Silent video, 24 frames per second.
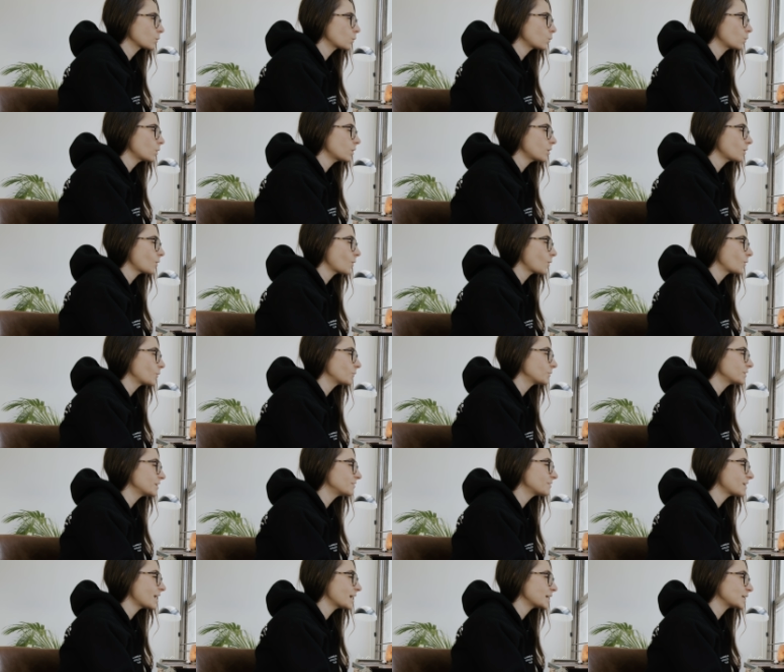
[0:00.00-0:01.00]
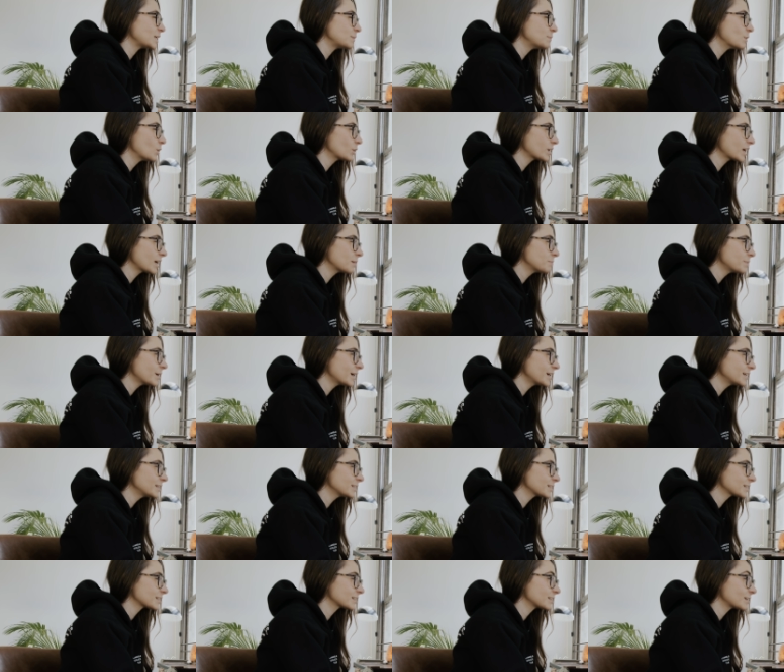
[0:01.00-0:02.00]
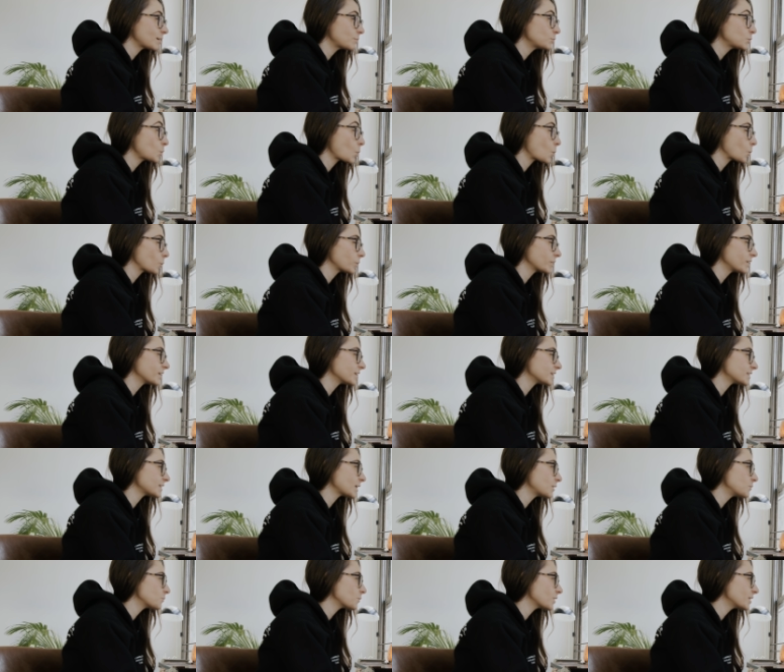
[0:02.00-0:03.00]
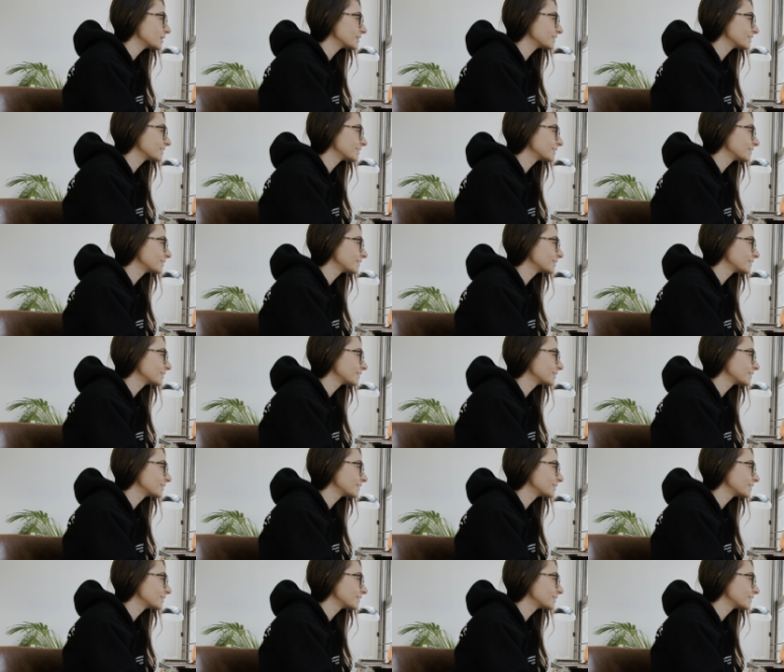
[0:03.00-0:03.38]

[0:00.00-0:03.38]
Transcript: Whoa, they've got email campaigns? I'm totally gonna send one.